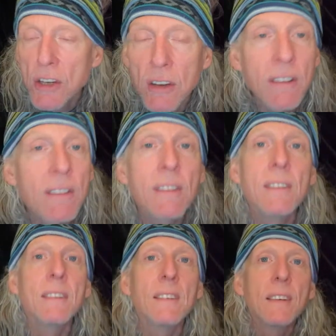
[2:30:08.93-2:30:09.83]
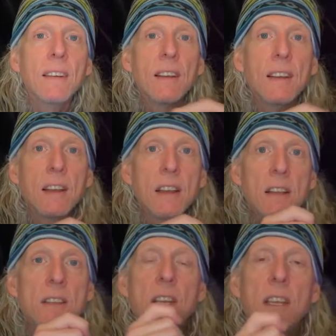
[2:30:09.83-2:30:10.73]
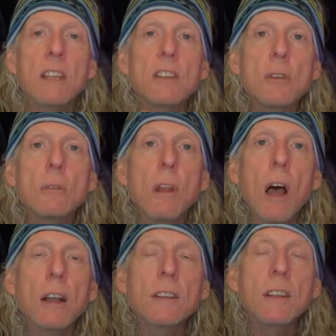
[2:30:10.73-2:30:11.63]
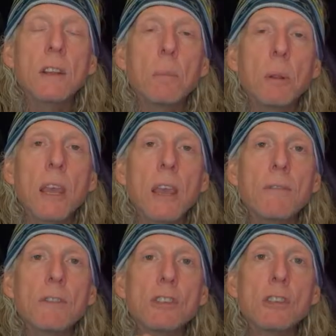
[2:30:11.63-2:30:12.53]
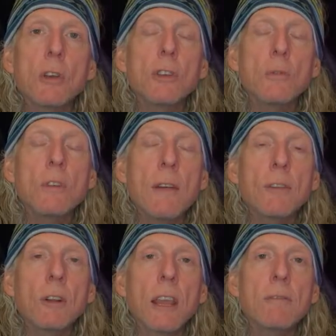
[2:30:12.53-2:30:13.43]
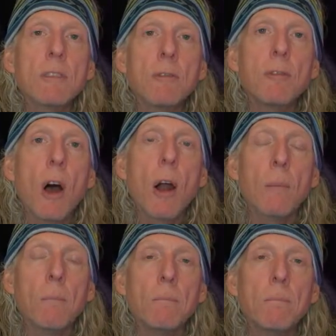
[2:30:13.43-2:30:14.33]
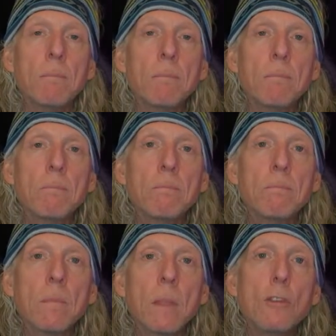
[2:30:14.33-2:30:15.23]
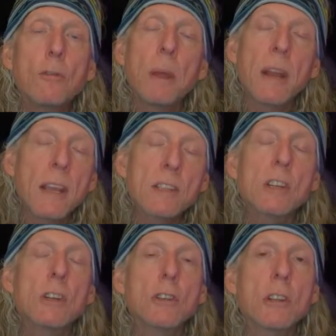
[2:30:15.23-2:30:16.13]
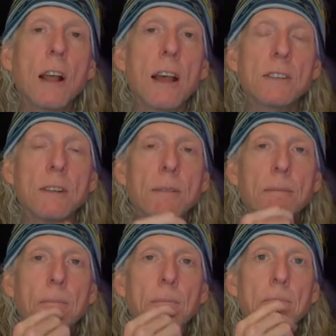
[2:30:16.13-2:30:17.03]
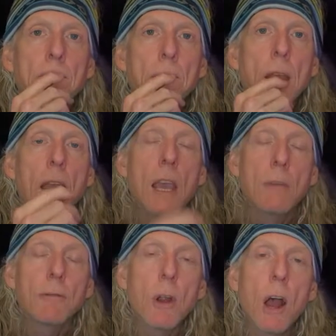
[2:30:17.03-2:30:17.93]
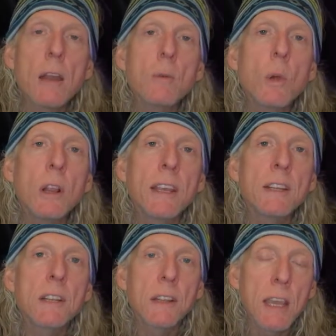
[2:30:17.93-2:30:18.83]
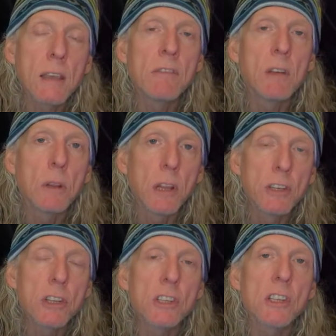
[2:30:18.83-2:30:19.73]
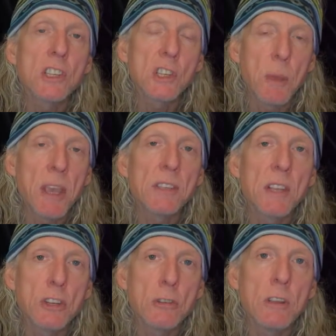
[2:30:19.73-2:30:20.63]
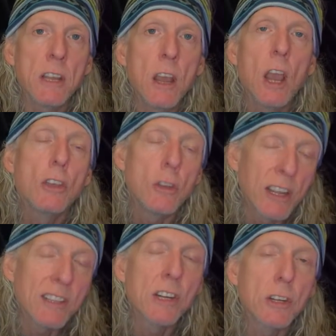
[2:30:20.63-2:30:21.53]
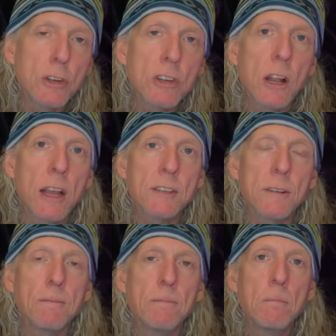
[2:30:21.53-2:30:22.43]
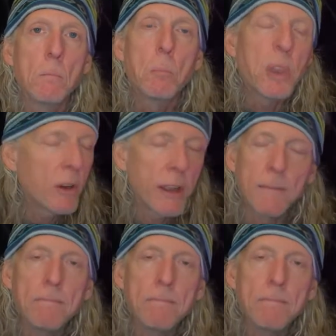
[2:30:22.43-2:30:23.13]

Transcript: you, to get you locked in the belief so you never leave the farm. You've been institutionalized. If you're unwilling to leave the religious space that you're in, you're institutionalized. Period.